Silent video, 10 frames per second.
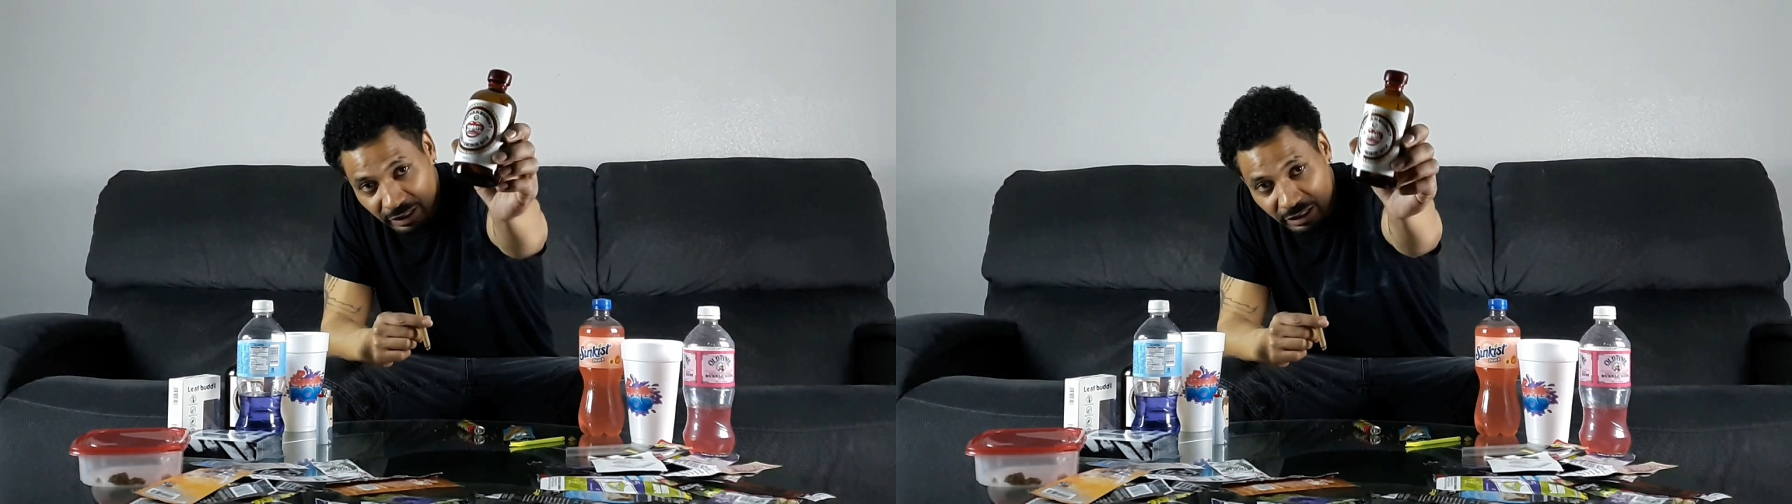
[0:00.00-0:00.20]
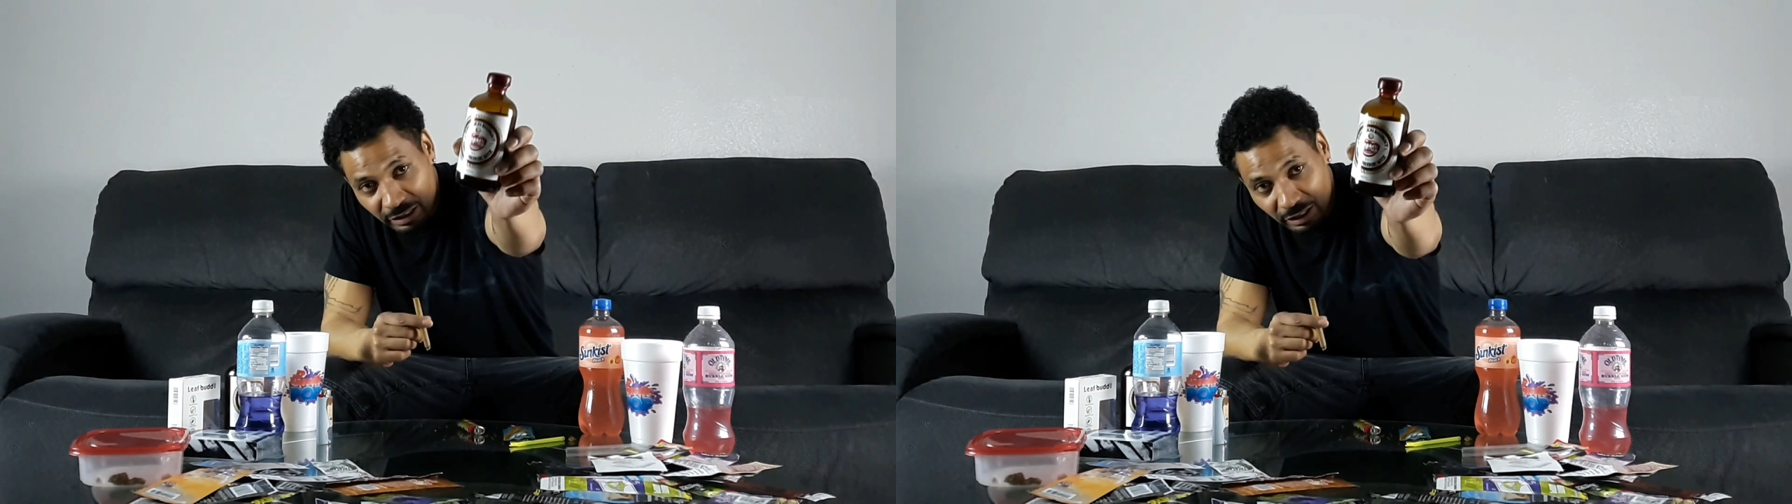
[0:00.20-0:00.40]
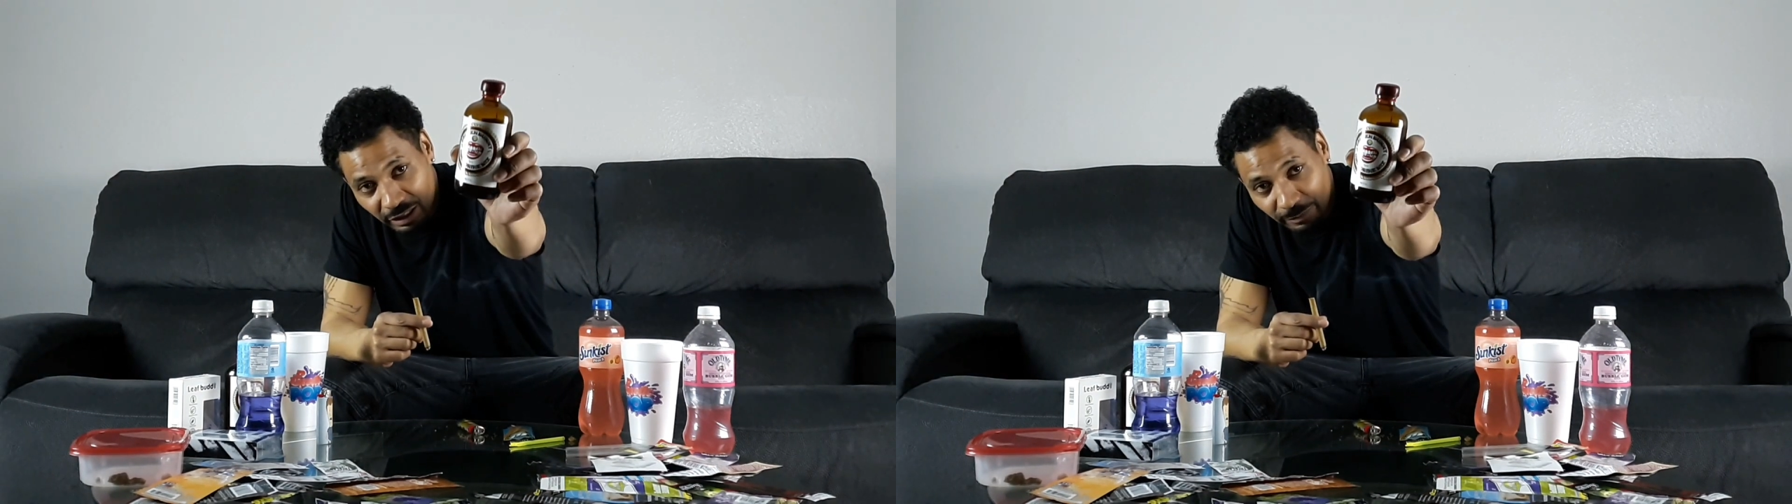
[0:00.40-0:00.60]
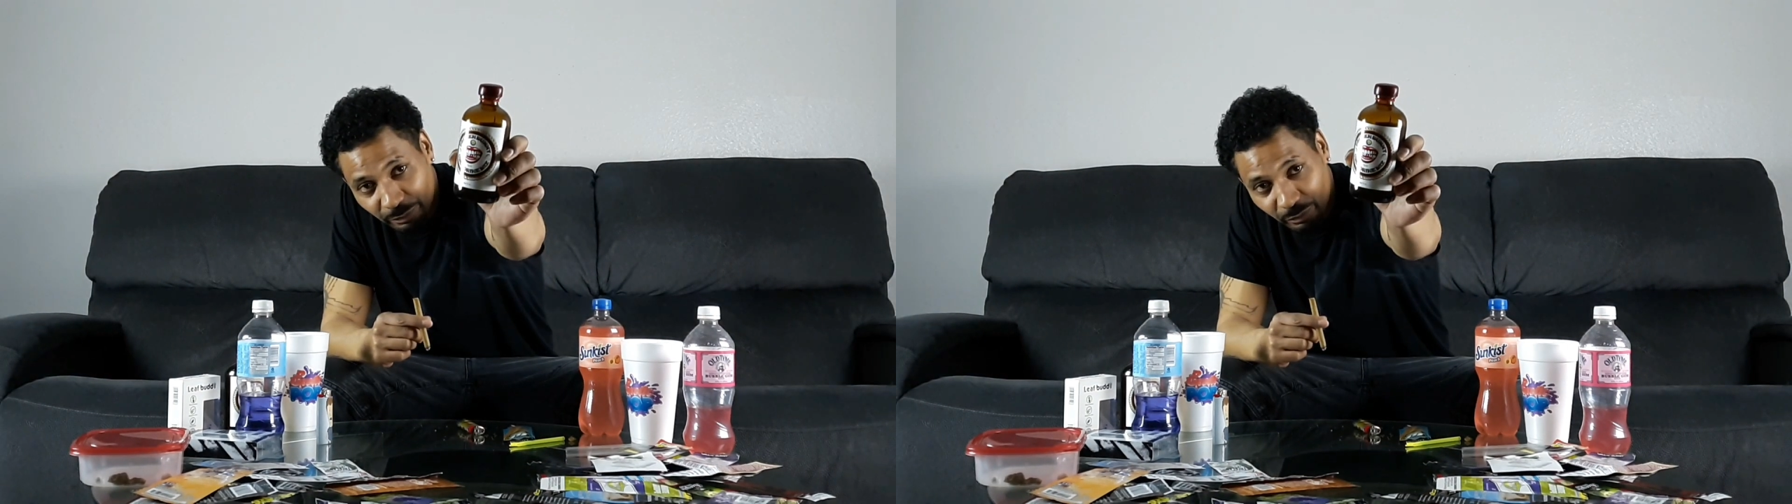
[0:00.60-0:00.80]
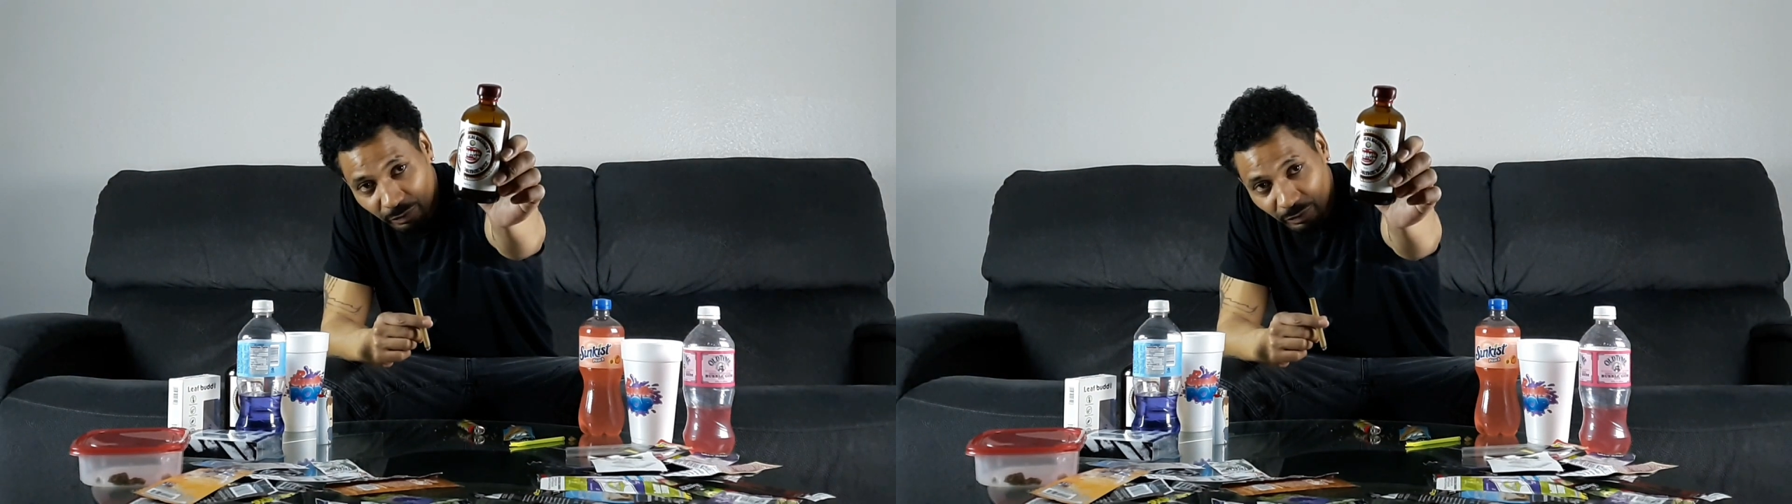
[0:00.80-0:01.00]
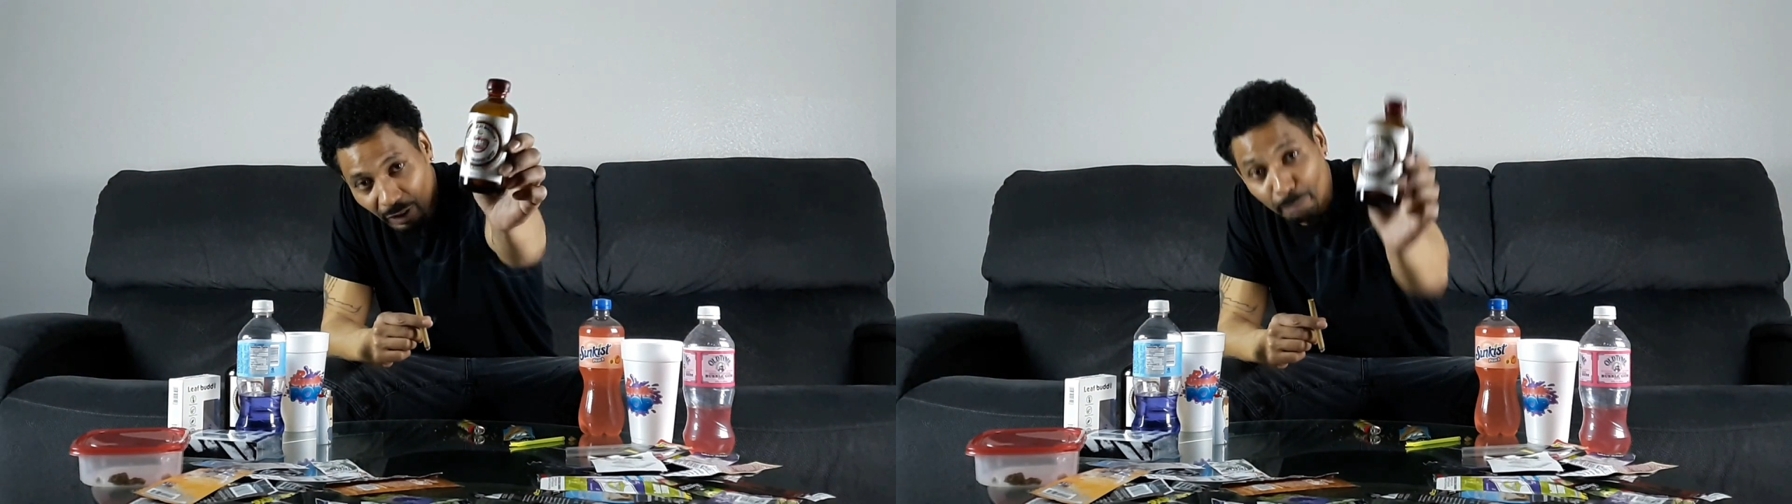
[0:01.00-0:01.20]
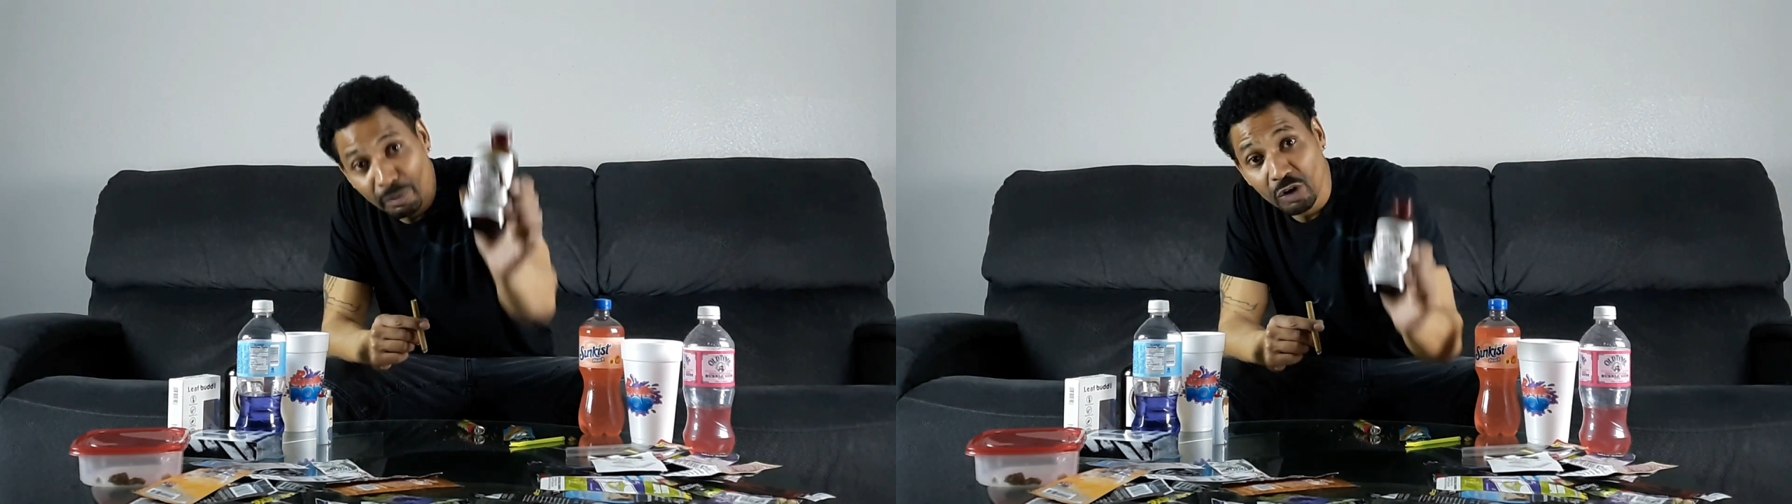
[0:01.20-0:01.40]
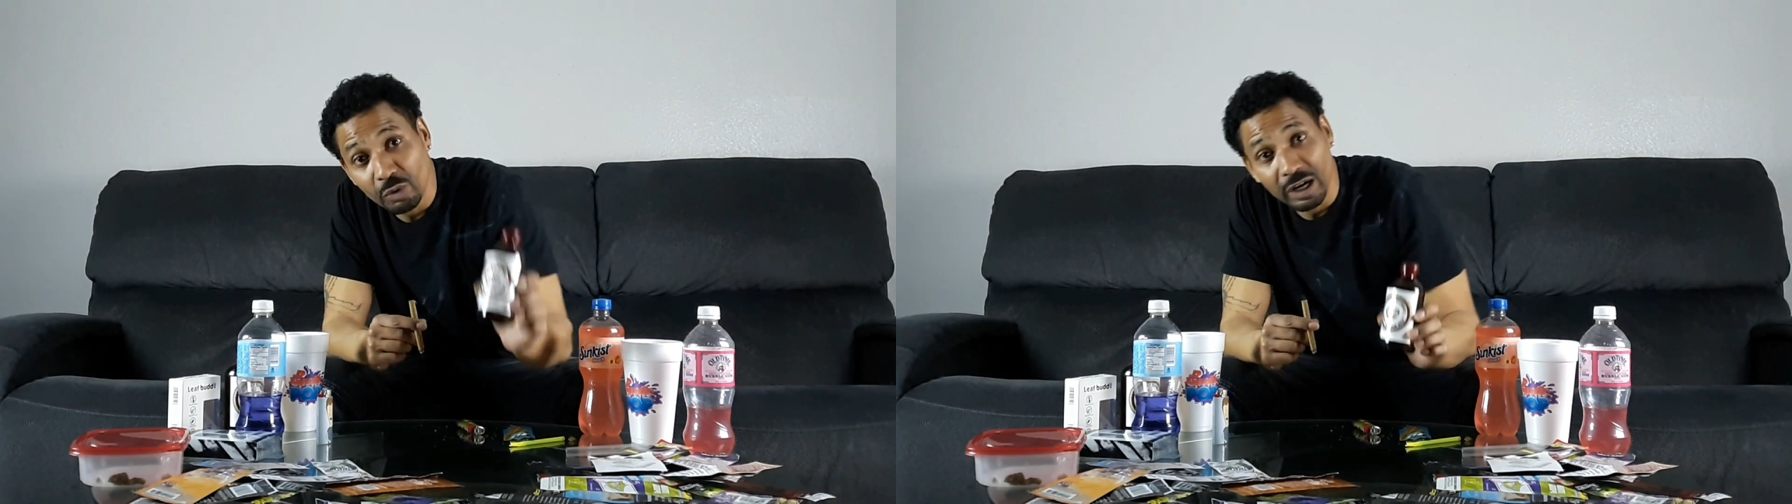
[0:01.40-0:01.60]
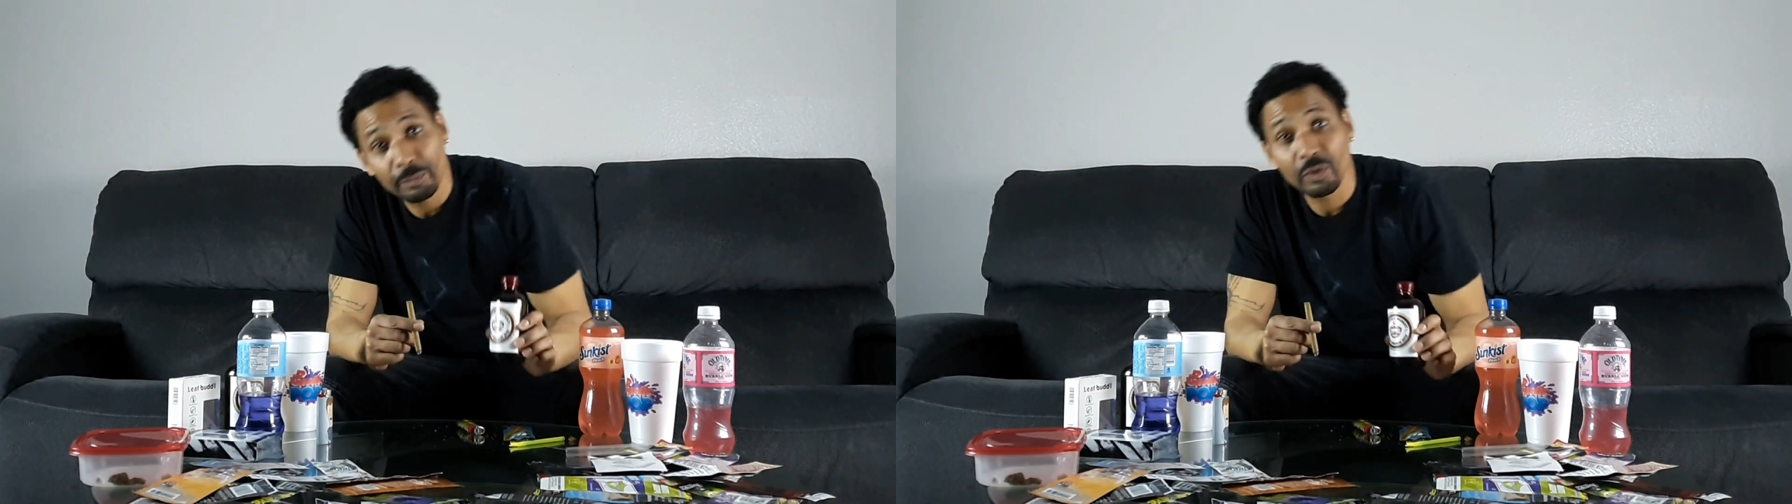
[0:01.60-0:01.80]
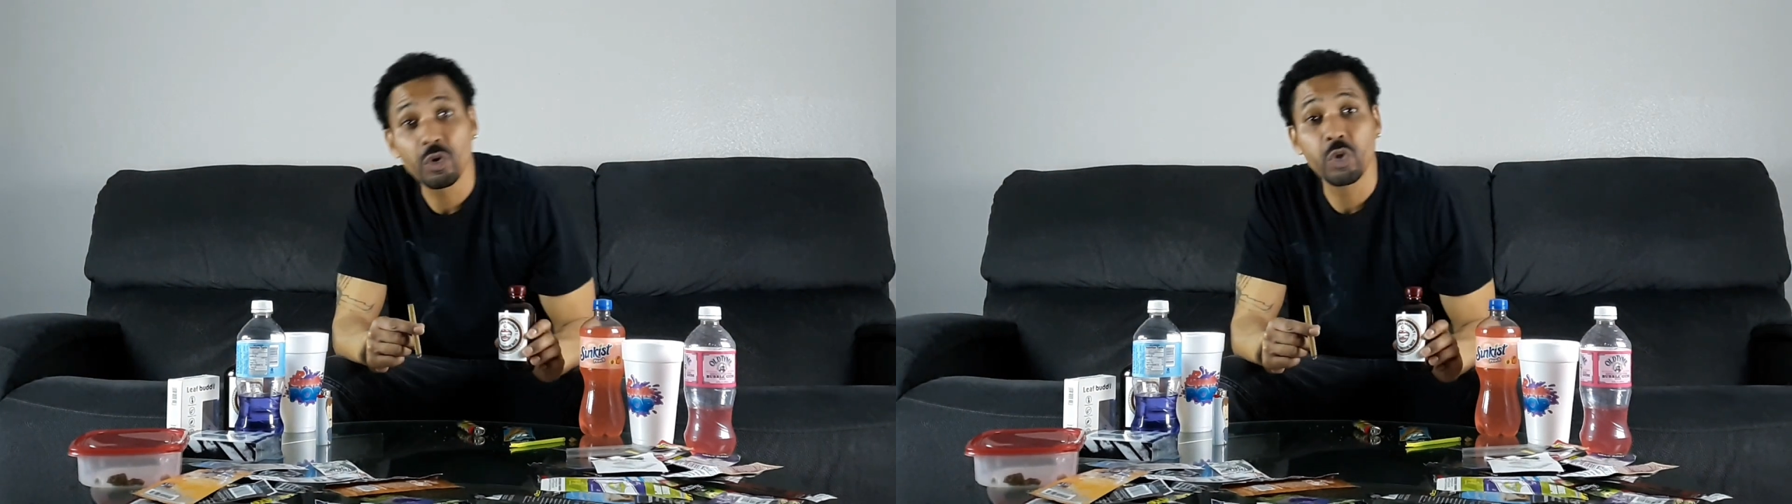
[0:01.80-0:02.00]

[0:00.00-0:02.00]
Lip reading: this Pull Up,